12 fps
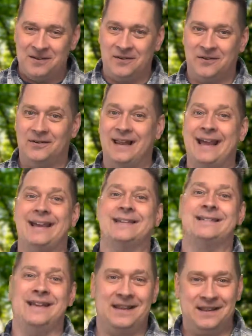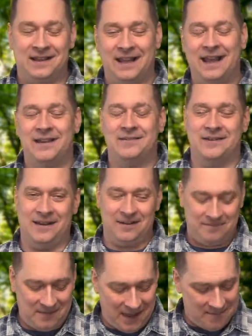your legacy, the legacy.
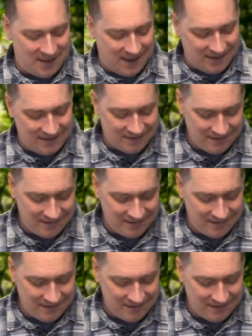Amen.